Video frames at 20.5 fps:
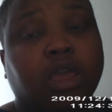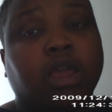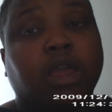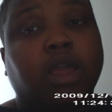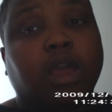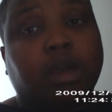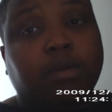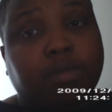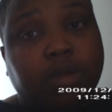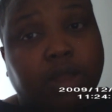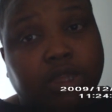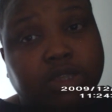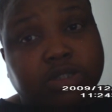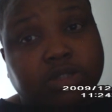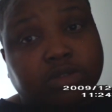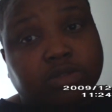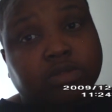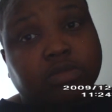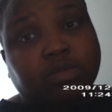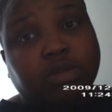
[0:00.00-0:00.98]
God bless
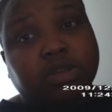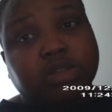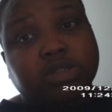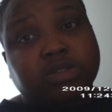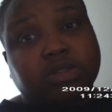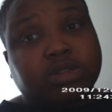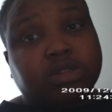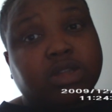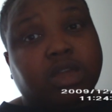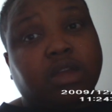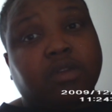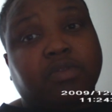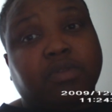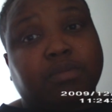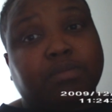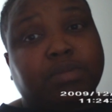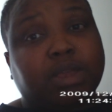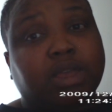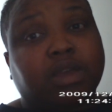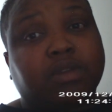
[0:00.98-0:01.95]
you. MinisterDone for
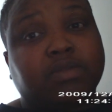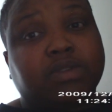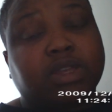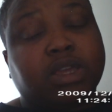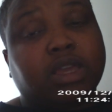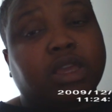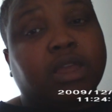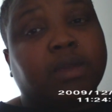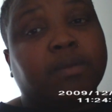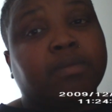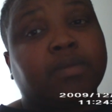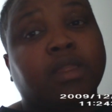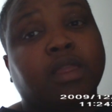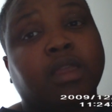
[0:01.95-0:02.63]
BFD.